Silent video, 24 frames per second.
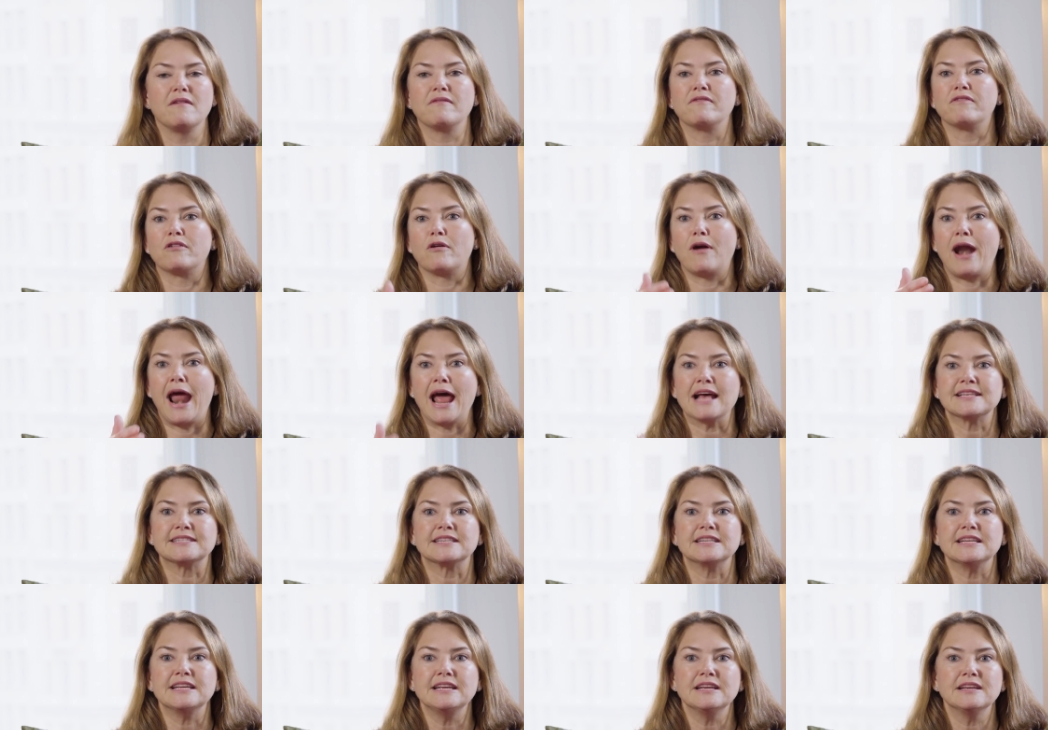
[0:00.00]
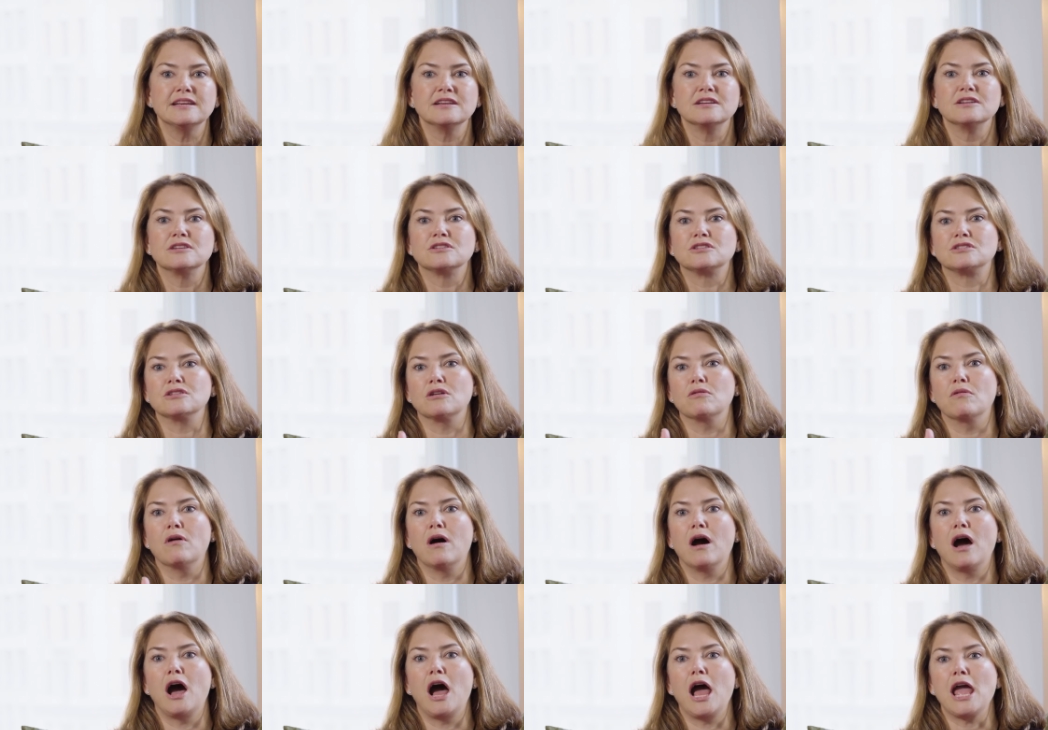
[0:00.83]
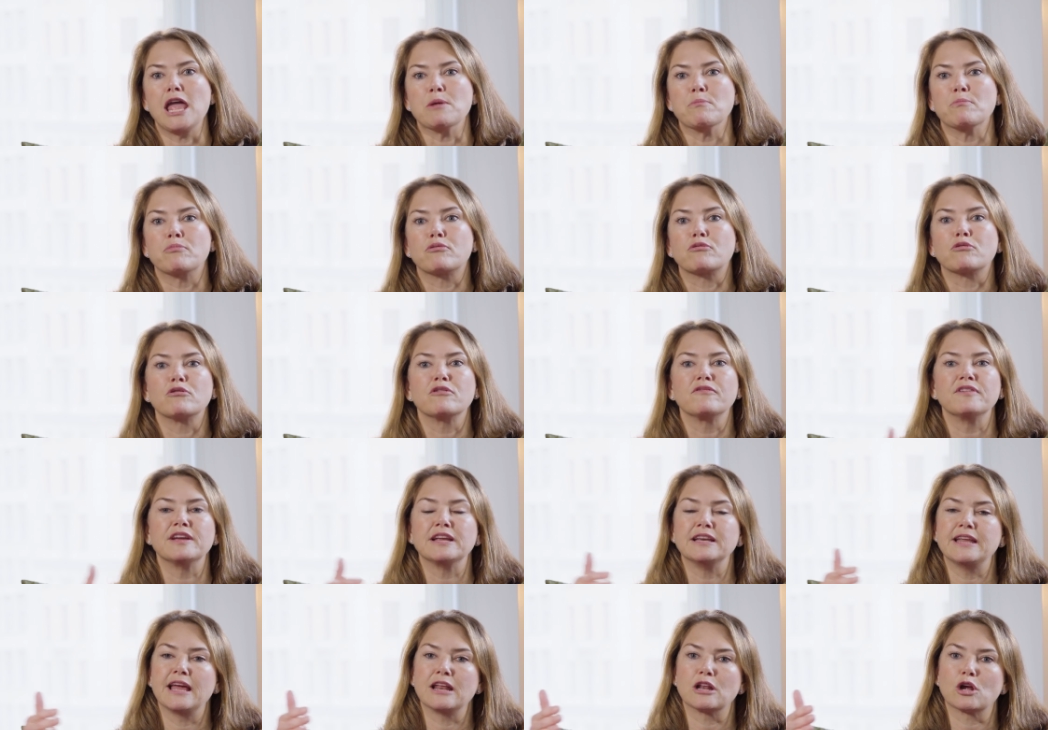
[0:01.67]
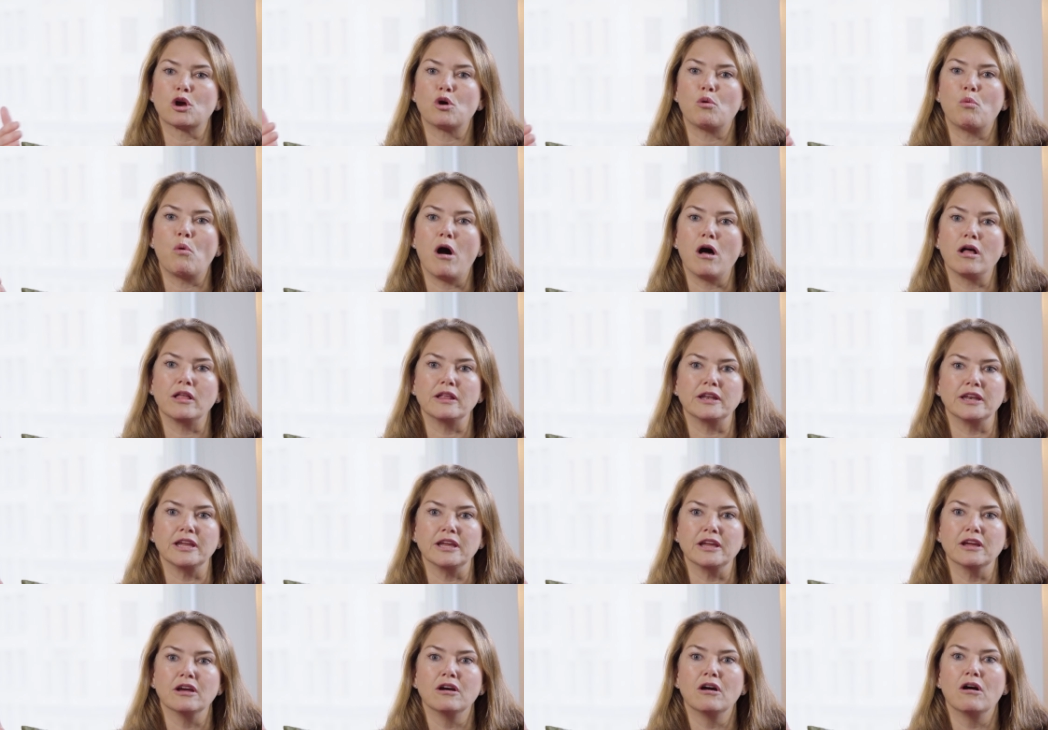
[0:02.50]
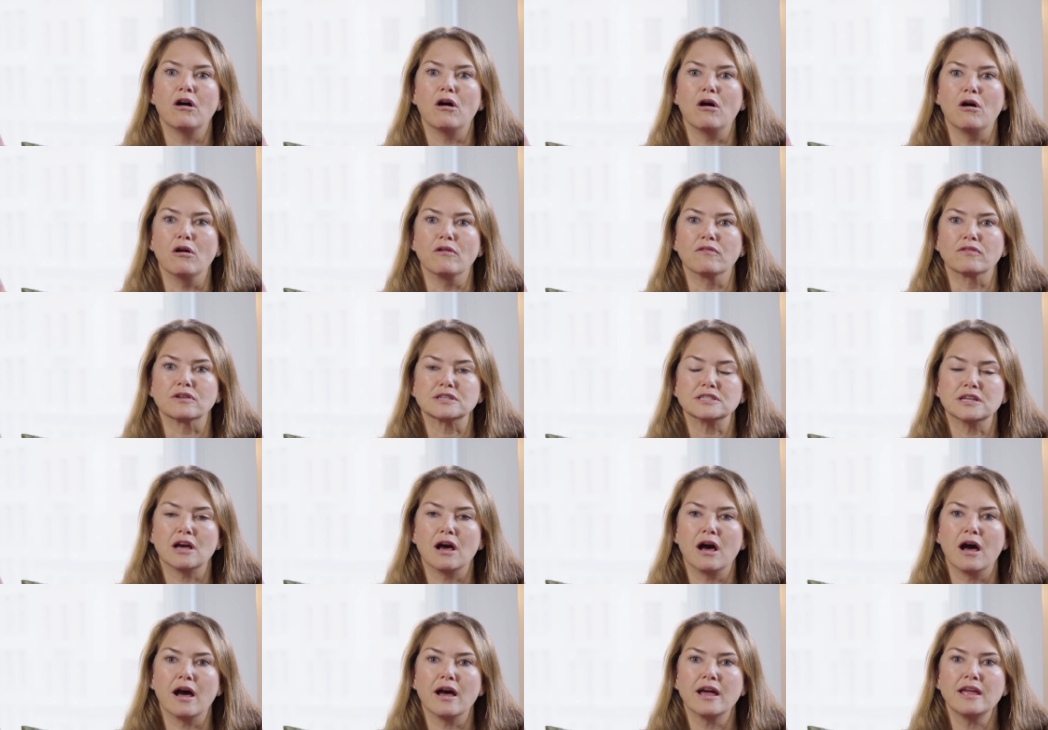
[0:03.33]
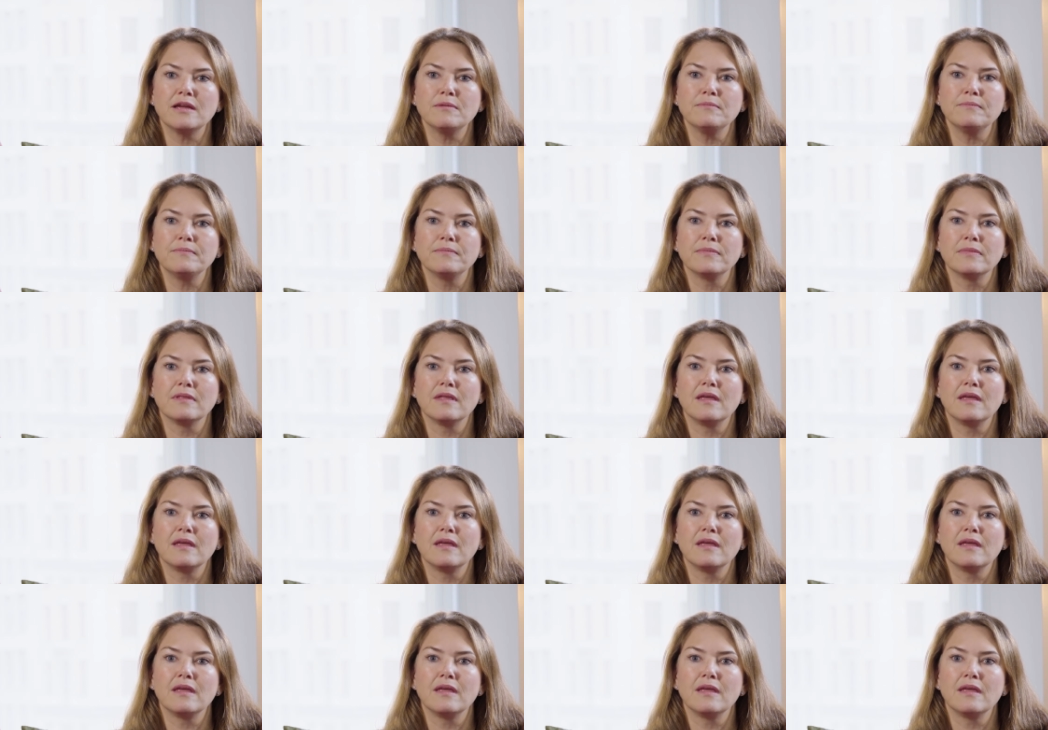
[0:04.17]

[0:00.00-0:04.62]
Veracity, so improving data quality over time.